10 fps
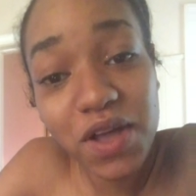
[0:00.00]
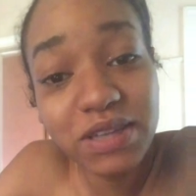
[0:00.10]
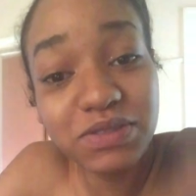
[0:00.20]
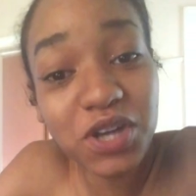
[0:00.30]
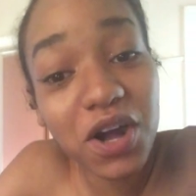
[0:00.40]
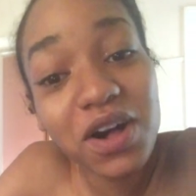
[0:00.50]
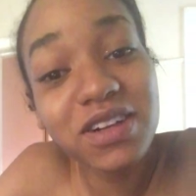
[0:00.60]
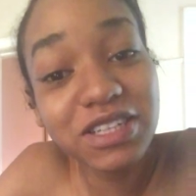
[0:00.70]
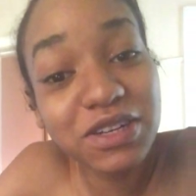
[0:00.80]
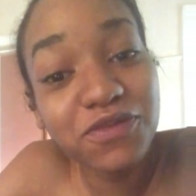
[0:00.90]
y'all are
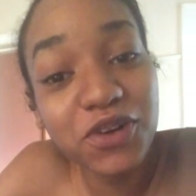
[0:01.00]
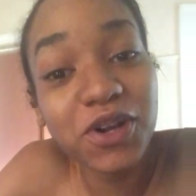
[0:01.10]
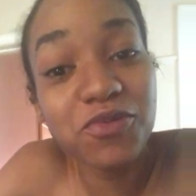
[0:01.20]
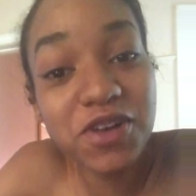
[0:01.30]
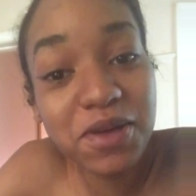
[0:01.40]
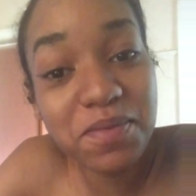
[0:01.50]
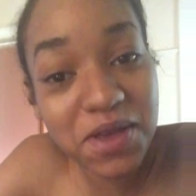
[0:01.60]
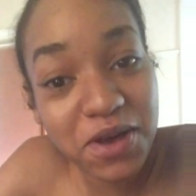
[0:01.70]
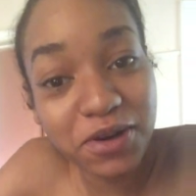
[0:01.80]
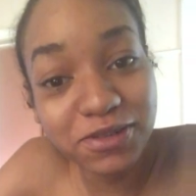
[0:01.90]
looking for a quick
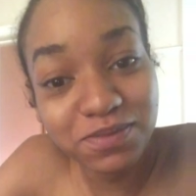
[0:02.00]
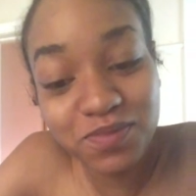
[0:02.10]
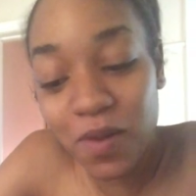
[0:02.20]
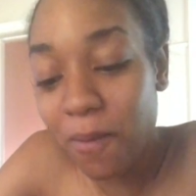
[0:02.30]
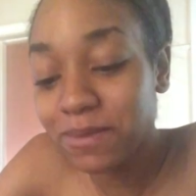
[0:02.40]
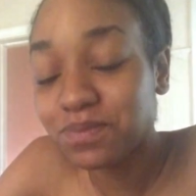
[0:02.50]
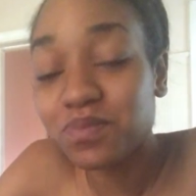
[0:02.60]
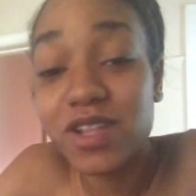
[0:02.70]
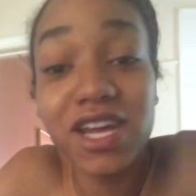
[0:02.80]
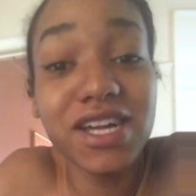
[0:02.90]
meal
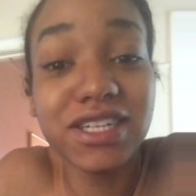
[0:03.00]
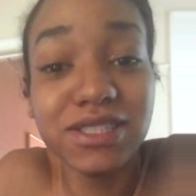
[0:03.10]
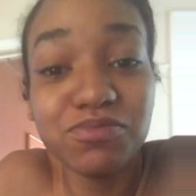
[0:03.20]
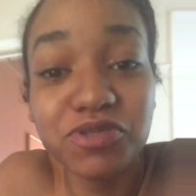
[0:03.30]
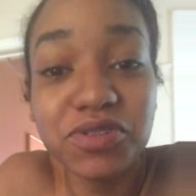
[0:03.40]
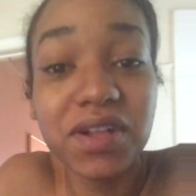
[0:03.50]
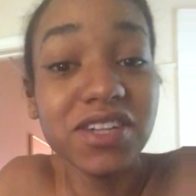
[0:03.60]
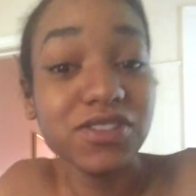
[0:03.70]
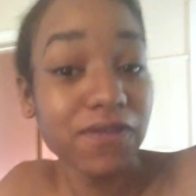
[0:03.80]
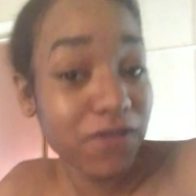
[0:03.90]
and you
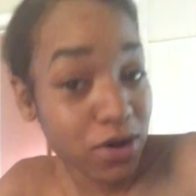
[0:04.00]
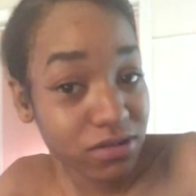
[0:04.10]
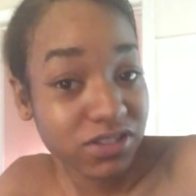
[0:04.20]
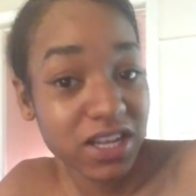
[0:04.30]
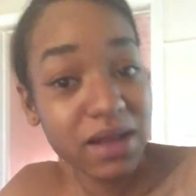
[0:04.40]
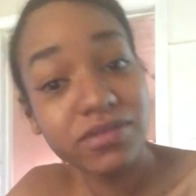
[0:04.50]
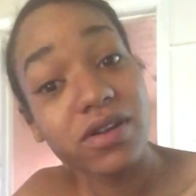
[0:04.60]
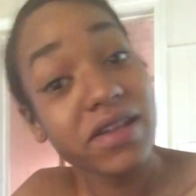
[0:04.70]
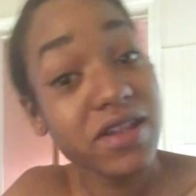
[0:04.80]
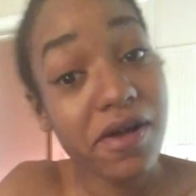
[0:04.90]
get your food stamps
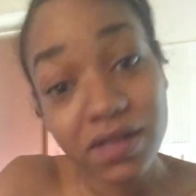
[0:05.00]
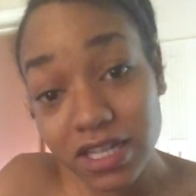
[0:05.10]
or you don't